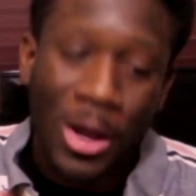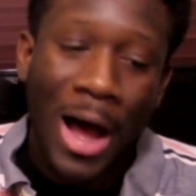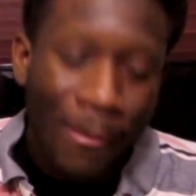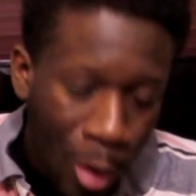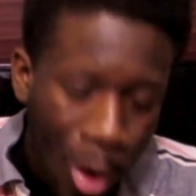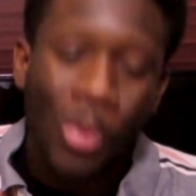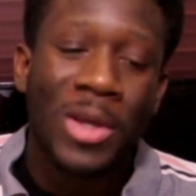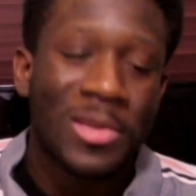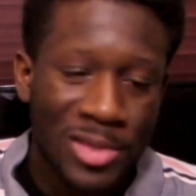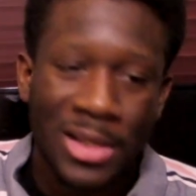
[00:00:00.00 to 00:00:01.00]
I've
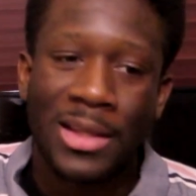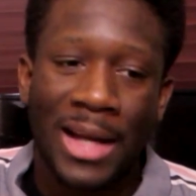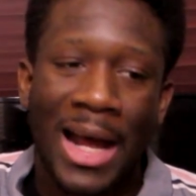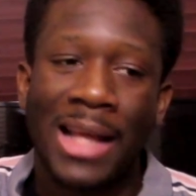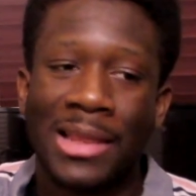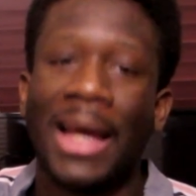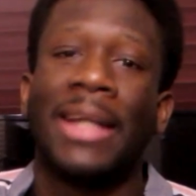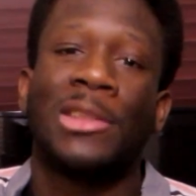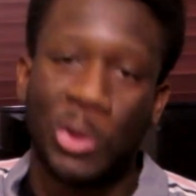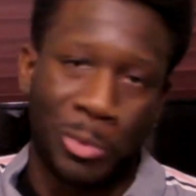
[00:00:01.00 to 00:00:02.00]
always said that I
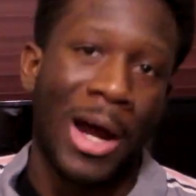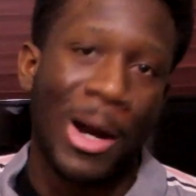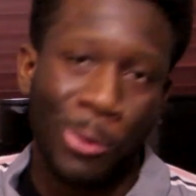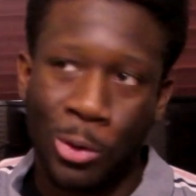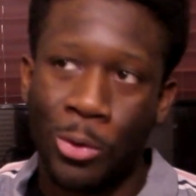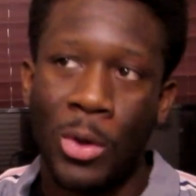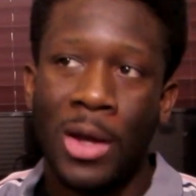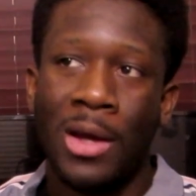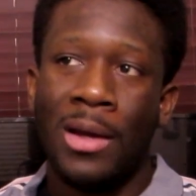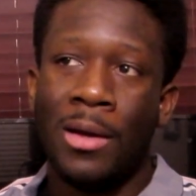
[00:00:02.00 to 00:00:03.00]
liked Spyro
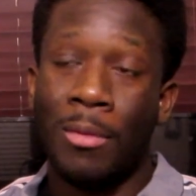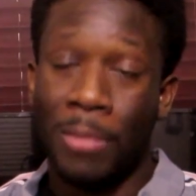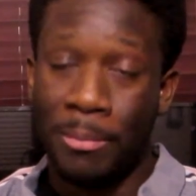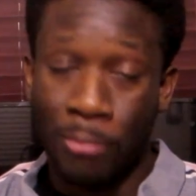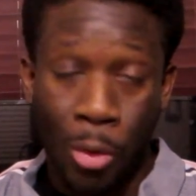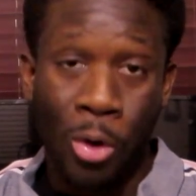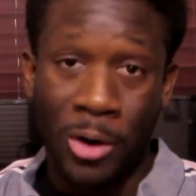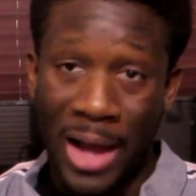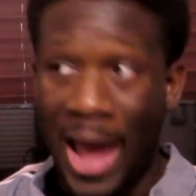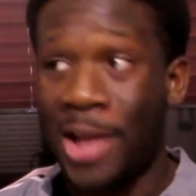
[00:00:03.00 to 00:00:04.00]

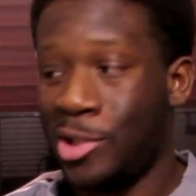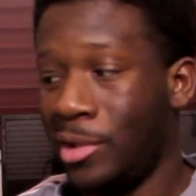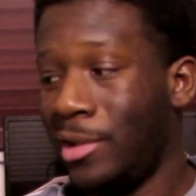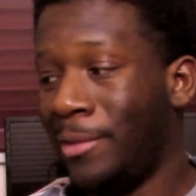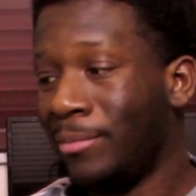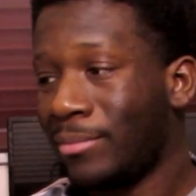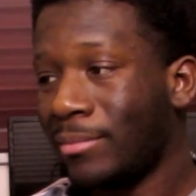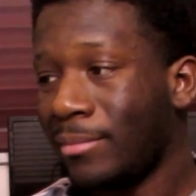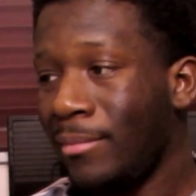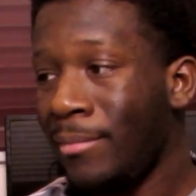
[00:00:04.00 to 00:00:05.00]
more actually
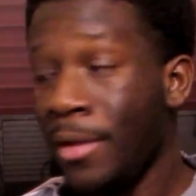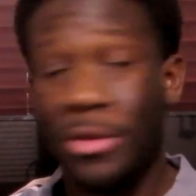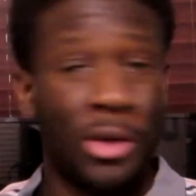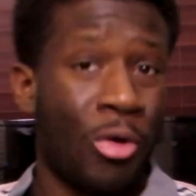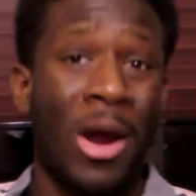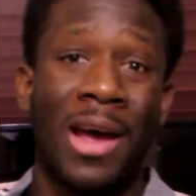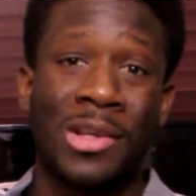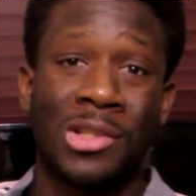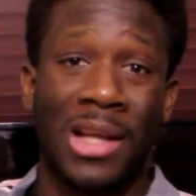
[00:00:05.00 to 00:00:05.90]
than Crash.